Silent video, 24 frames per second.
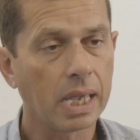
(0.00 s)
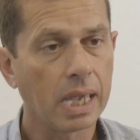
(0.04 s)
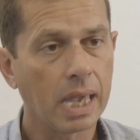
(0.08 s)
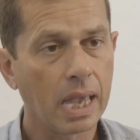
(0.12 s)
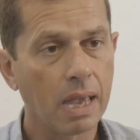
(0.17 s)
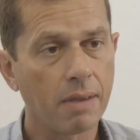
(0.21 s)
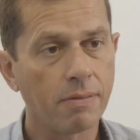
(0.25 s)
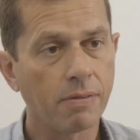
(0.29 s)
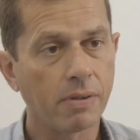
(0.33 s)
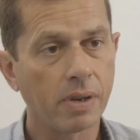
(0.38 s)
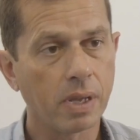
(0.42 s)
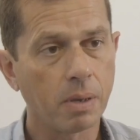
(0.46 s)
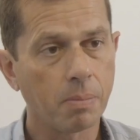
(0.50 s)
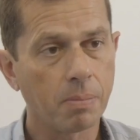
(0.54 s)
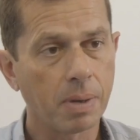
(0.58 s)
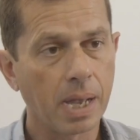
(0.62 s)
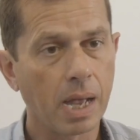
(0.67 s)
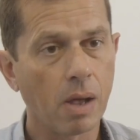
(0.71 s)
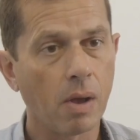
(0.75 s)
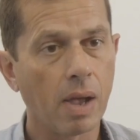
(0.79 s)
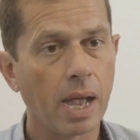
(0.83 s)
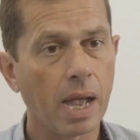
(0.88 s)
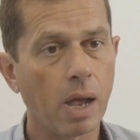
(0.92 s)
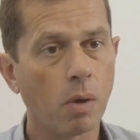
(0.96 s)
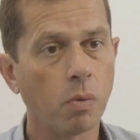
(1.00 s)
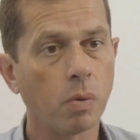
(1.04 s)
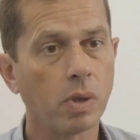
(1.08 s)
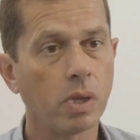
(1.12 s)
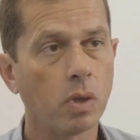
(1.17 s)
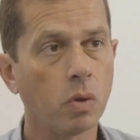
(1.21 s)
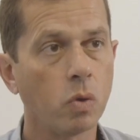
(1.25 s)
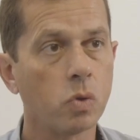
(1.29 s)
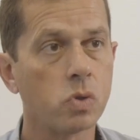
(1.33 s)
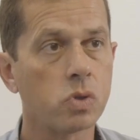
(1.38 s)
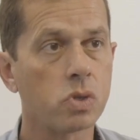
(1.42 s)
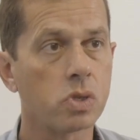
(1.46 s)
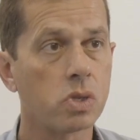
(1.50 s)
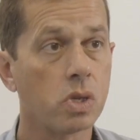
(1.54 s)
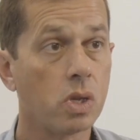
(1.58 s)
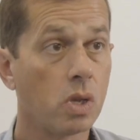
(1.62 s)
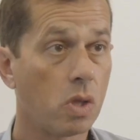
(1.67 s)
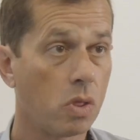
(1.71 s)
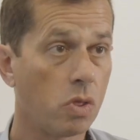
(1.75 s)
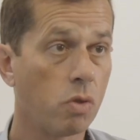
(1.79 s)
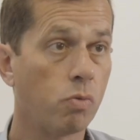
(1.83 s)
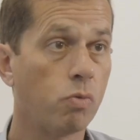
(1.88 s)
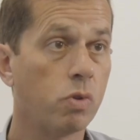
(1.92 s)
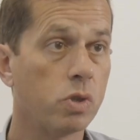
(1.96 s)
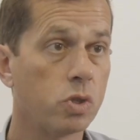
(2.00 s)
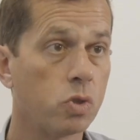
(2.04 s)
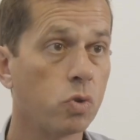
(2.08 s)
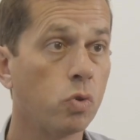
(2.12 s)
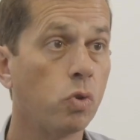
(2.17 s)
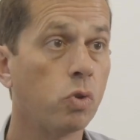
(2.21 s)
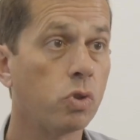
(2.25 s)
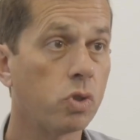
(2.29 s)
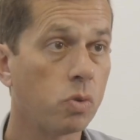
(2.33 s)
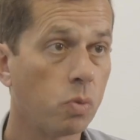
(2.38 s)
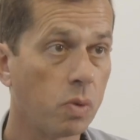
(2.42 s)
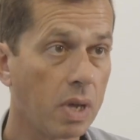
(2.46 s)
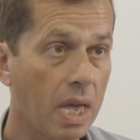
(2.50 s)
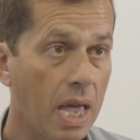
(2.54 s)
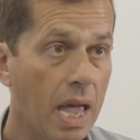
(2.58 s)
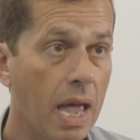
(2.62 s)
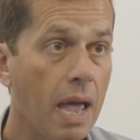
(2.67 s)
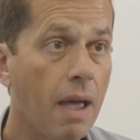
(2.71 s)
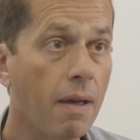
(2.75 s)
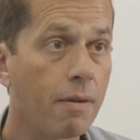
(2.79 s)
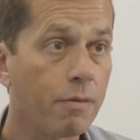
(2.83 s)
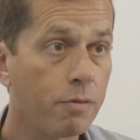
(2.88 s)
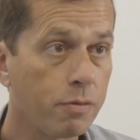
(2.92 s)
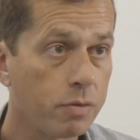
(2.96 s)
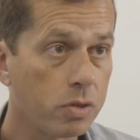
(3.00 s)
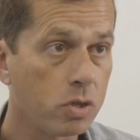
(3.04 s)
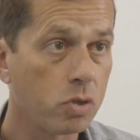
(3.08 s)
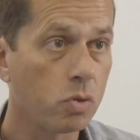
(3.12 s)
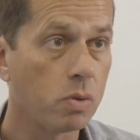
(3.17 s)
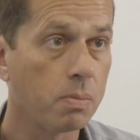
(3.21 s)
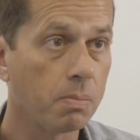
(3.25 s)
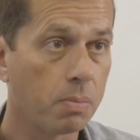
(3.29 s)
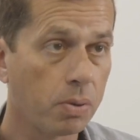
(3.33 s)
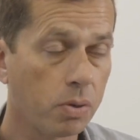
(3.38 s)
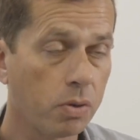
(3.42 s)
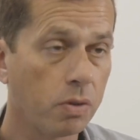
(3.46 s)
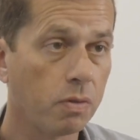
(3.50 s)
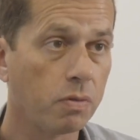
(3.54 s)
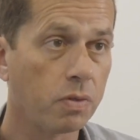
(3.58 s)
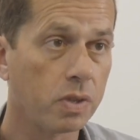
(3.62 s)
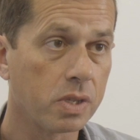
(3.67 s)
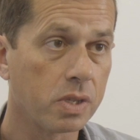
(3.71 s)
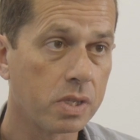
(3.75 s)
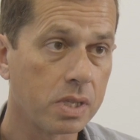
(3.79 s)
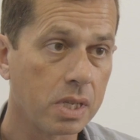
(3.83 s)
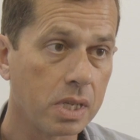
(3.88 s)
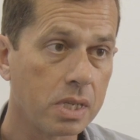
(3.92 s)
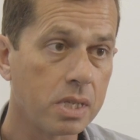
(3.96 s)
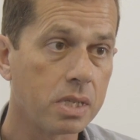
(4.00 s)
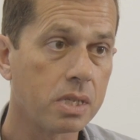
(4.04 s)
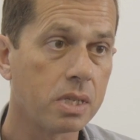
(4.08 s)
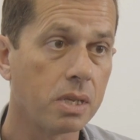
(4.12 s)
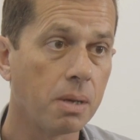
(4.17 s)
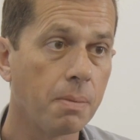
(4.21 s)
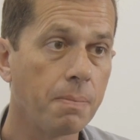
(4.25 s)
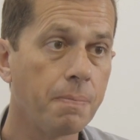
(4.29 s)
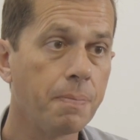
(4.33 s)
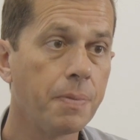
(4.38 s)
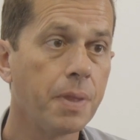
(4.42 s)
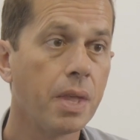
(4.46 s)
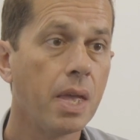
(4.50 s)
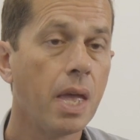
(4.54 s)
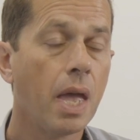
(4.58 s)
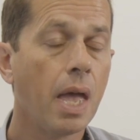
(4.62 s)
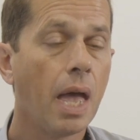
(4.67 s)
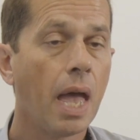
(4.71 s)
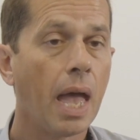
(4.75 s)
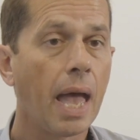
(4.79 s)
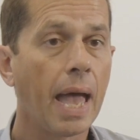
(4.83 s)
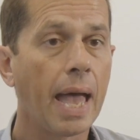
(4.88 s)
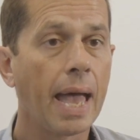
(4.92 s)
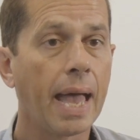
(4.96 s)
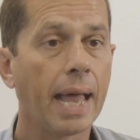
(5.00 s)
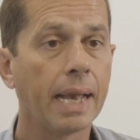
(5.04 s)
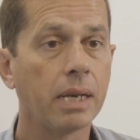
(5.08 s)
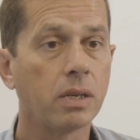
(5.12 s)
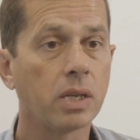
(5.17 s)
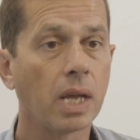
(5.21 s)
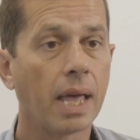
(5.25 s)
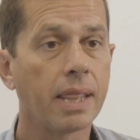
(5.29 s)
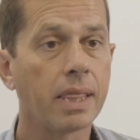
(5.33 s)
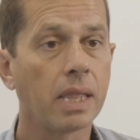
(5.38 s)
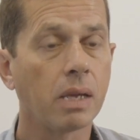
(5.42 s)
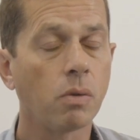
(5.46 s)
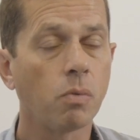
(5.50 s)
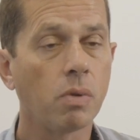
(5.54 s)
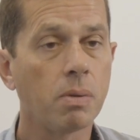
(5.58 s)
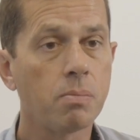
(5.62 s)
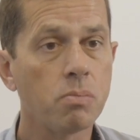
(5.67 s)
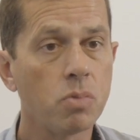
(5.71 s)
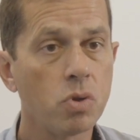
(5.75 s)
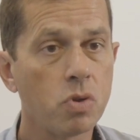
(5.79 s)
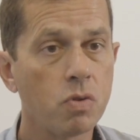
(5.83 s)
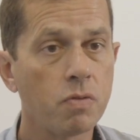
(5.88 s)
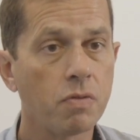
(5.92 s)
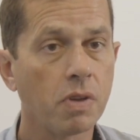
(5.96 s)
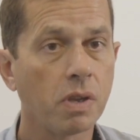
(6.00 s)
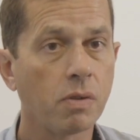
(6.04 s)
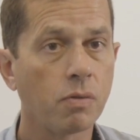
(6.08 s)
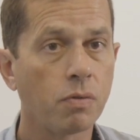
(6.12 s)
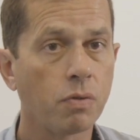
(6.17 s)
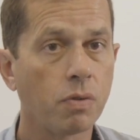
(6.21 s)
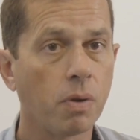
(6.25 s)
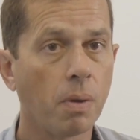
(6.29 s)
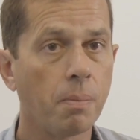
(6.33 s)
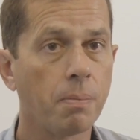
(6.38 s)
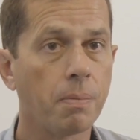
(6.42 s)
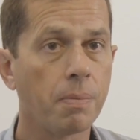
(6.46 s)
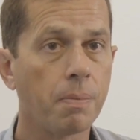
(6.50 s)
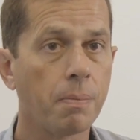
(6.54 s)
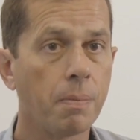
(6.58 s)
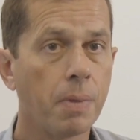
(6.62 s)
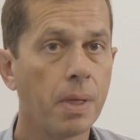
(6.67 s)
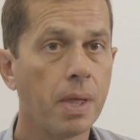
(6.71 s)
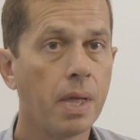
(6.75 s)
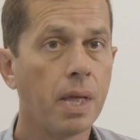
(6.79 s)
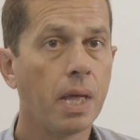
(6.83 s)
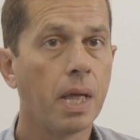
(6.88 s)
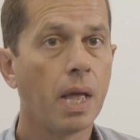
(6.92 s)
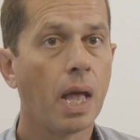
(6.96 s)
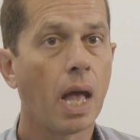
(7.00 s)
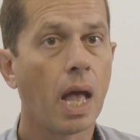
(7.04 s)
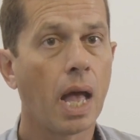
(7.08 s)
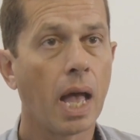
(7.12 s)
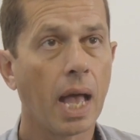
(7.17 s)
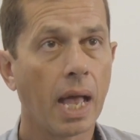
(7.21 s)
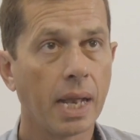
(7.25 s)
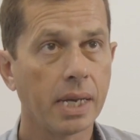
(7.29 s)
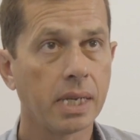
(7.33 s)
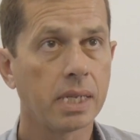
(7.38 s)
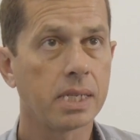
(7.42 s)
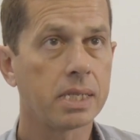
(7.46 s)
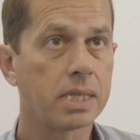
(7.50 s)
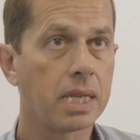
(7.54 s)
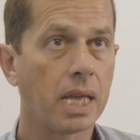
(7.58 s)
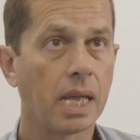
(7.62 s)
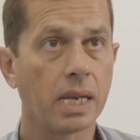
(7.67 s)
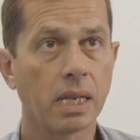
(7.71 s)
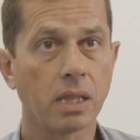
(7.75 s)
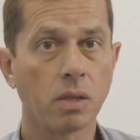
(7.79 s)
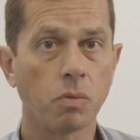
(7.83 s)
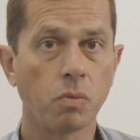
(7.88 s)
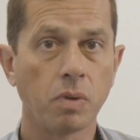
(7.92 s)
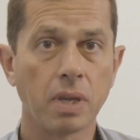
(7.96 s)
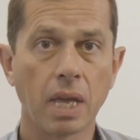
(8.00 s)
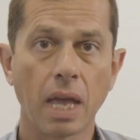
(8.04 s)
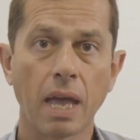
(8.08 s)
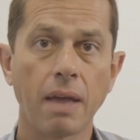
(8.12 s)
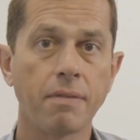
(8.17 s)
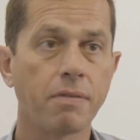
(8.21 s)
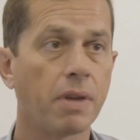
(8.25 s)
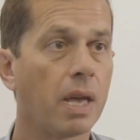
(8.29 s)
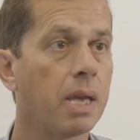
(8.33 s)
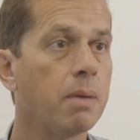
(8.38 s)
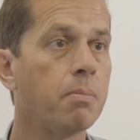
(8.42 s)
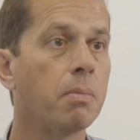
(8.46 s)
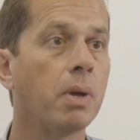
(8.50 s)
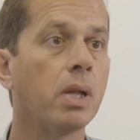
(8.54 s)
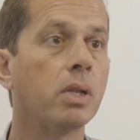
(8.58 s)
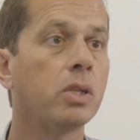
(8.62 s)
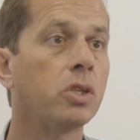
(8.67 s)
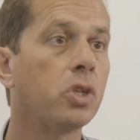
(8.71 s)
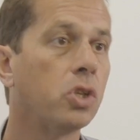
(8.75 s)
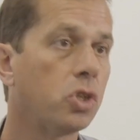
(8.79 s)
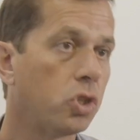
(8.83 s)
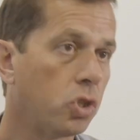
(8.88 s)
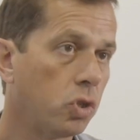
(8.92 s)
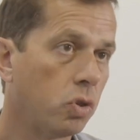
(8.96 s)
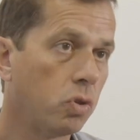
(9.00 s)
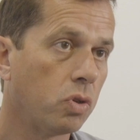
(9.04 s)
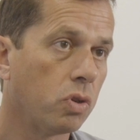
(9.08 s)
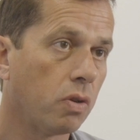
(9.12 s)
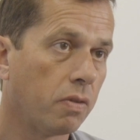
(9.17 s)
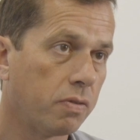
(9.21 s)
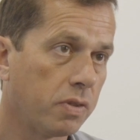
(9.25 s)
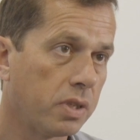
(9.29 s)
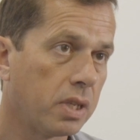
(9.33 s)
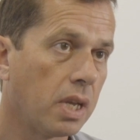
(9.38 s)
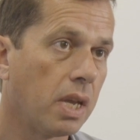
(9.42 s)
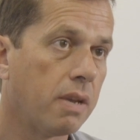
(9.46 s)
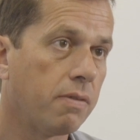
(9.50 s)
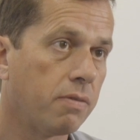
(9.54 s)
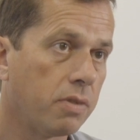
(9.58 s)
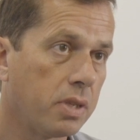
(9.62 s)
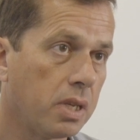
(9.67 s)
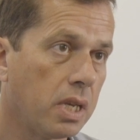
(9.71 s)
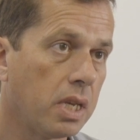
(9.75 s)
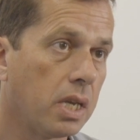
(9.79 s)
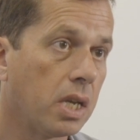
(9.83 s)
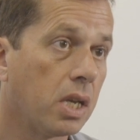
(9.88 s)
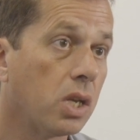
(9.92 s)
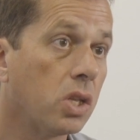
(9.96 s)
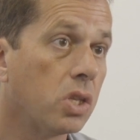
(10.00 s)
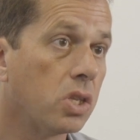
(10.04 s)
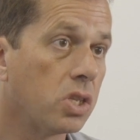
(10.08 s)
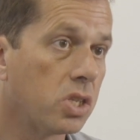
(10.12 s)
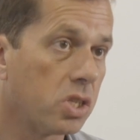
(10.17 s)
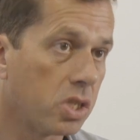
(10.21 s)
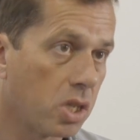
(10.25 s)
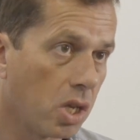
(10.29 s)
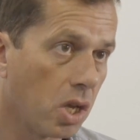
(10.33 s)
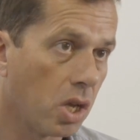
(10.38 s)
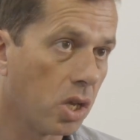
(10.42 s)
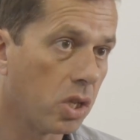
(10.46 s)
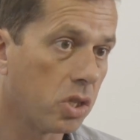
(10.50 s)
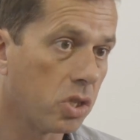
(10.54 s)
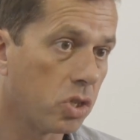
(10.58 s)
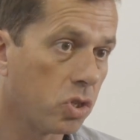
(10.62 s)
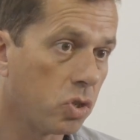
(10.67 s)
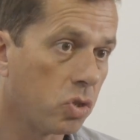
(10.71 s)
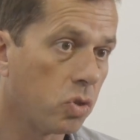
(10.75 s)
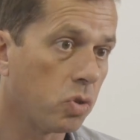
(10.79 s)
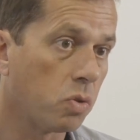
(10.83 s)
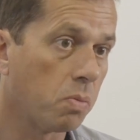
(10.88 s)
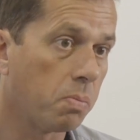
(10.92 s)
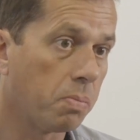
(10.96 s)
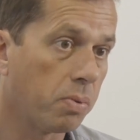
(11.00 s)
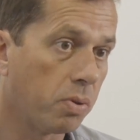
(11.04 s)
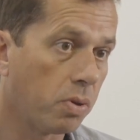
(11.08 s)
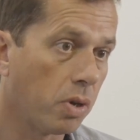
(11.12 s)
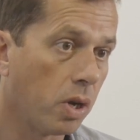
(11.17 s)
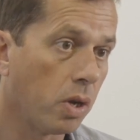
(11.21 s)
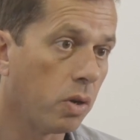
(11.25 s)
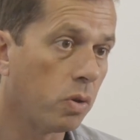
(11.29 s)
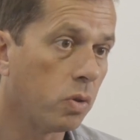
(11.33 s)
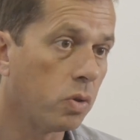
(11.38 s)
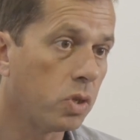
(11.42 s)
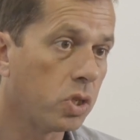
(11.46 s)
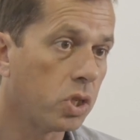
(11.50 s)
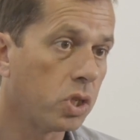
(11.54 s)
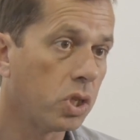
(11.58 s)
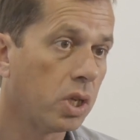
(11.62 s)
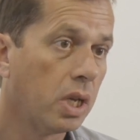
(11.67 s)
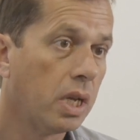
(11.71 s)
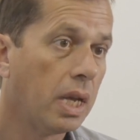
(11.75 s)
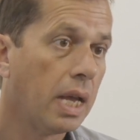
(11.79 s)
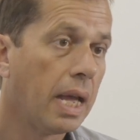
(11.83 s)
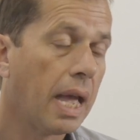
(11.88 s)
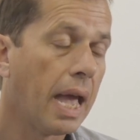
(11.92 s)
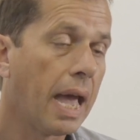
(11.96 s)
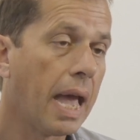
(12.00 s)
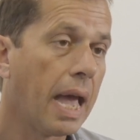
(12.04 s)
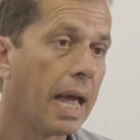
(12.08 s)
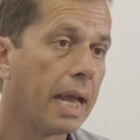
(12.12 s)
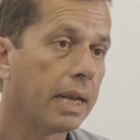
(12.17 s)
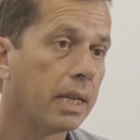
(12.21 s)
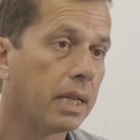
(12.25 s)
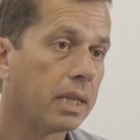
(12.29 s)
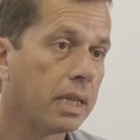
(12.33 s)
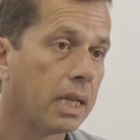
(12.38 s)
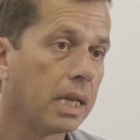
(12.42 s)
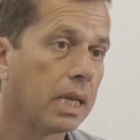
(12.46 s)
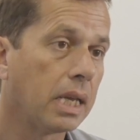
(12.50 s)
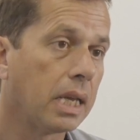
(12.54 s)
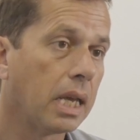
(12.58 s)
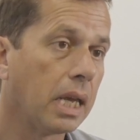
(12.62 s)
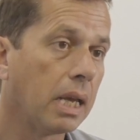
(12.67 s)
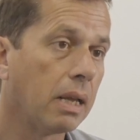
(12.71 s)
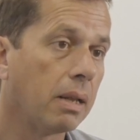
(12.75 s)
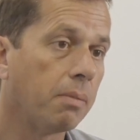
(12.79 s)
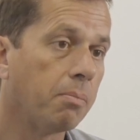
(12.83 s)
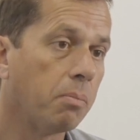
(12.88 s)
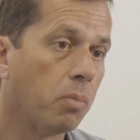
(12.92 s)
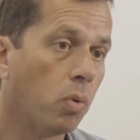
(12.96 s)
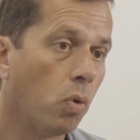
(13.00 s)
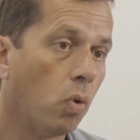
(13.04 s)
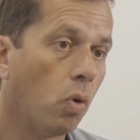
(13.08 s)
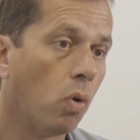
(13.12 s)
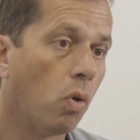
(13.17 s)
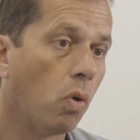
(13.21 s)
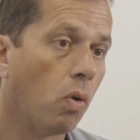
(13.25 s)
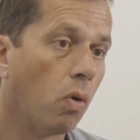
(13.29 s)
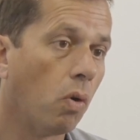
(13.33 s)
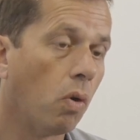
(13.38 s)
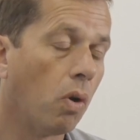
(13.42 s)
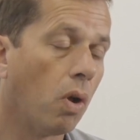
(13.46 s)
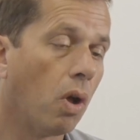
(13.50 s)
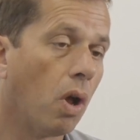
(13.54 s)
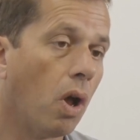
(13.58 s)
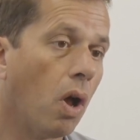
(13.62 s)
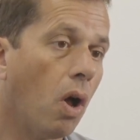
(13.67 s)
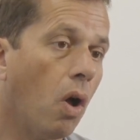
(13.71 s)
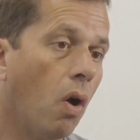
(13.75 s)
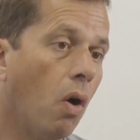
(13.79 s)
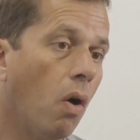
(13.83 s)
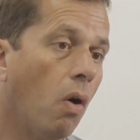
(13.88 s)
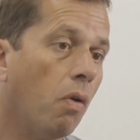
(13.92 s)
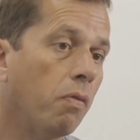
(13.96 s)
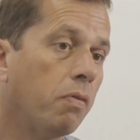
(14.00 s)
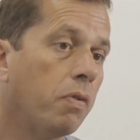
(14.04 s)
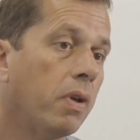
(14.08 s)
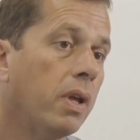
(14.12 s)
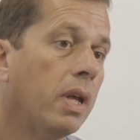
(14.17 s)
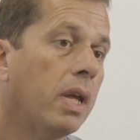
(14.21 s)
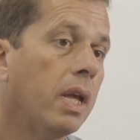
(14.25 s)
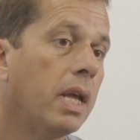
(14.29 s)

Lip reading: carefully about how we use the resource we have to improve the system. And I think we're moving from understanding that we have a multitude of safety concerns to approach, and thinking more of